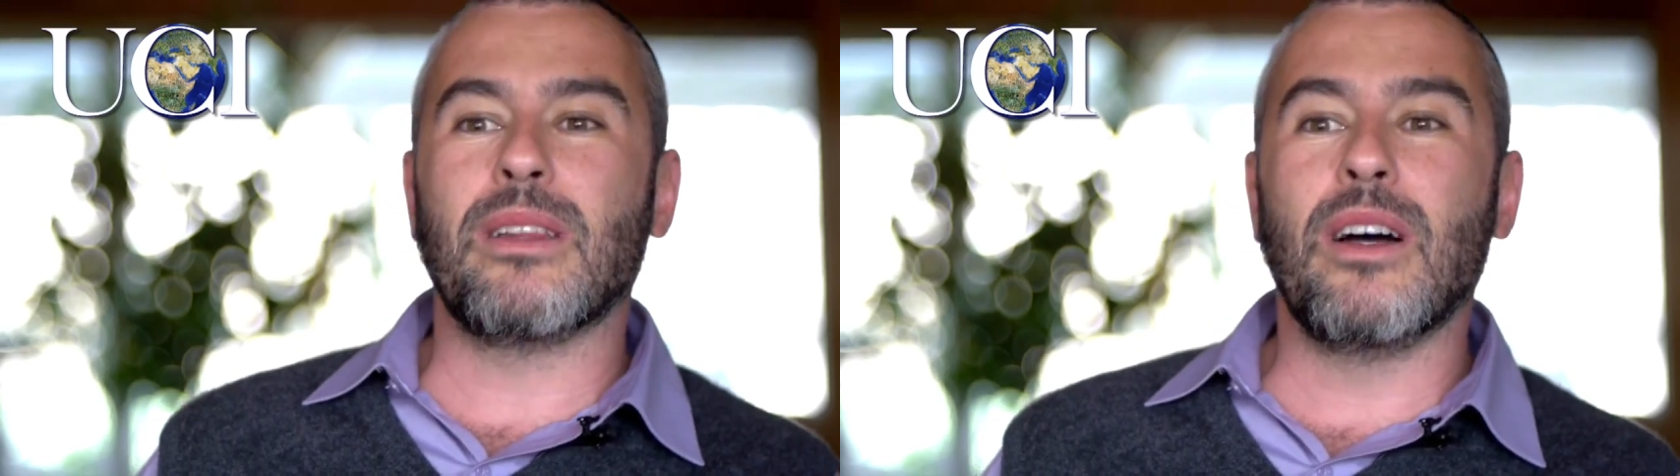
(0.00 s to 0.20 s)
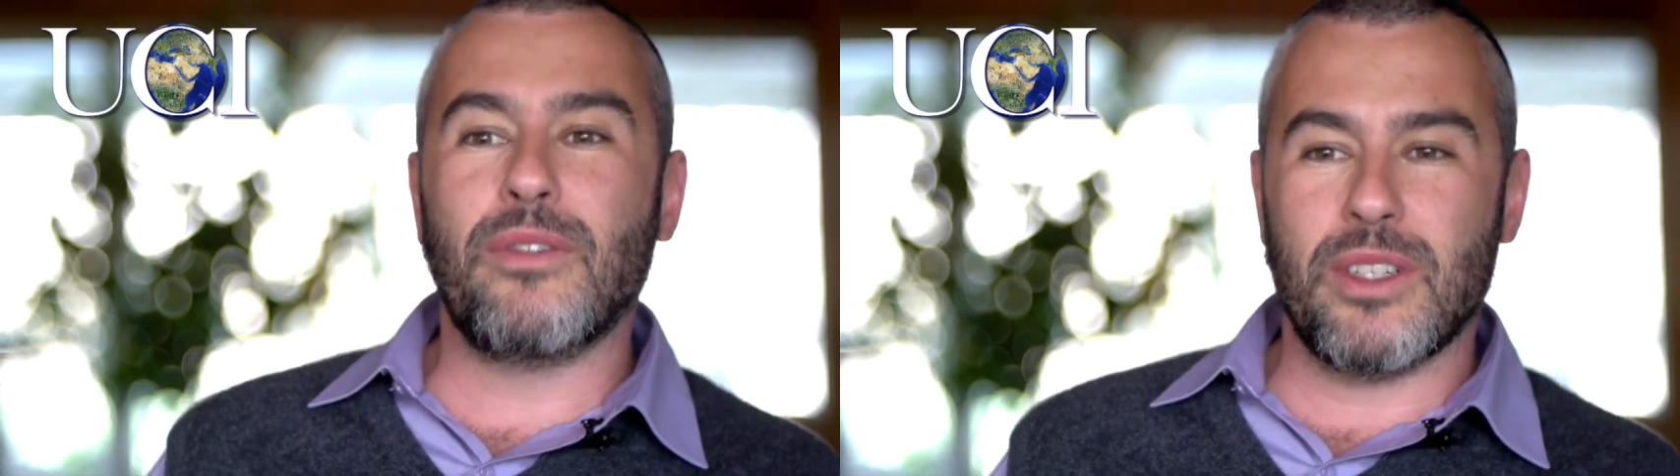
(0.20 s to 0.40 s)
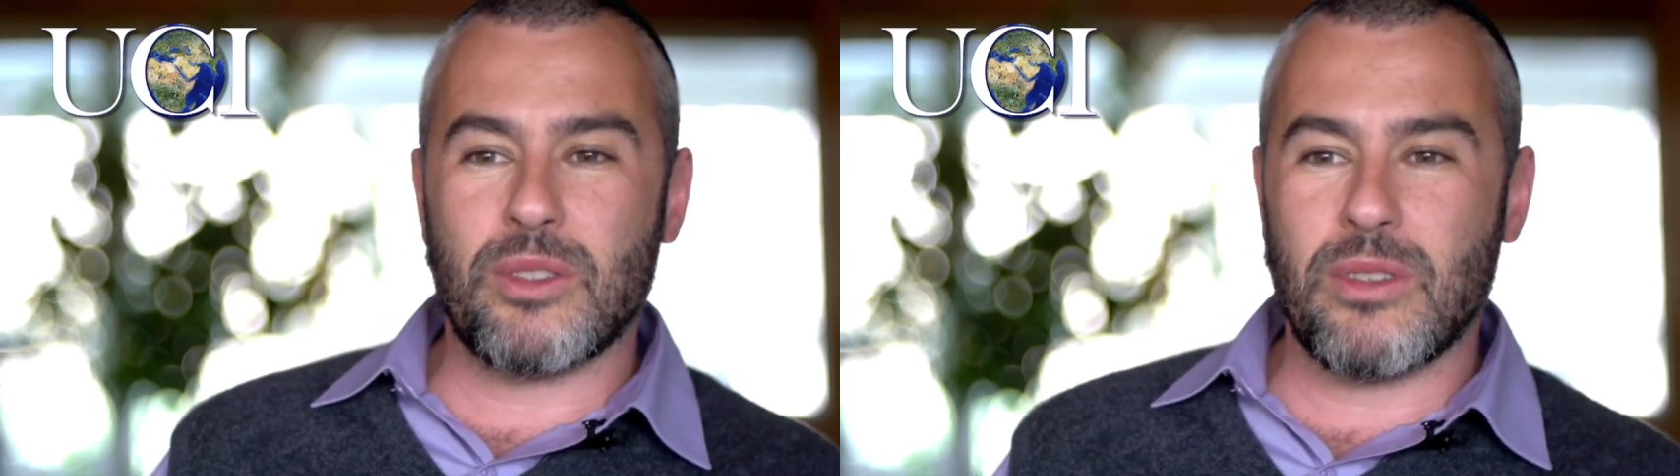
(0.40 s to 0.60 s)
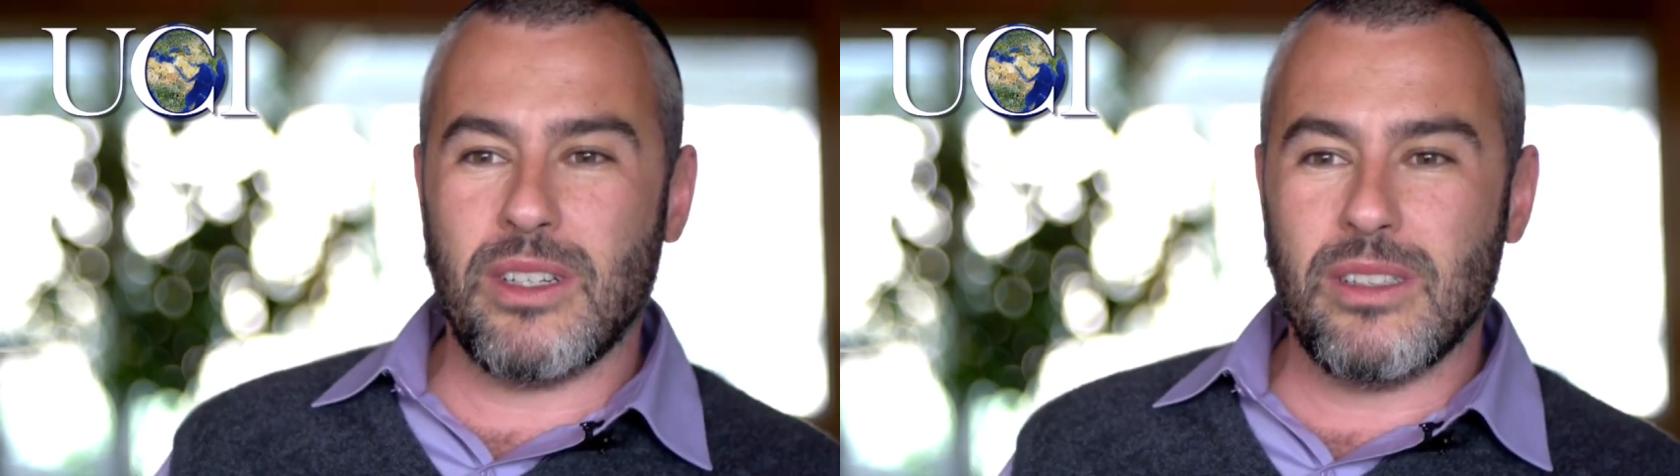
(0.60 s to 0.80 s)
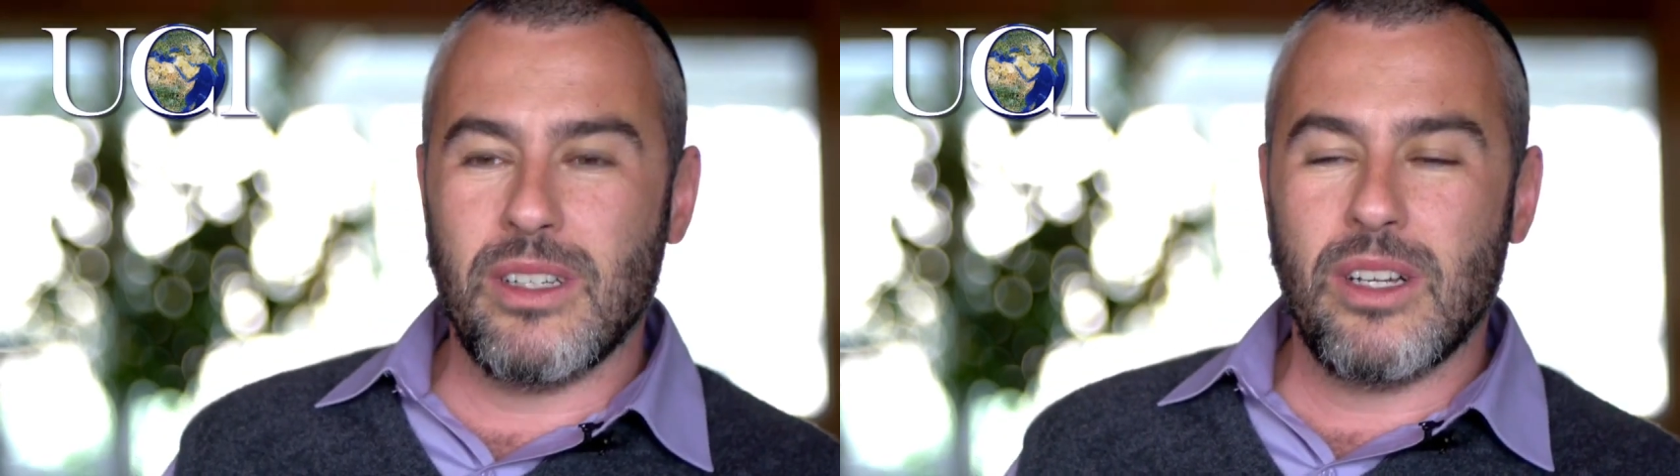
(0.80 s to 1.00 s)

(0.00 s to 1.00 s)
love Israel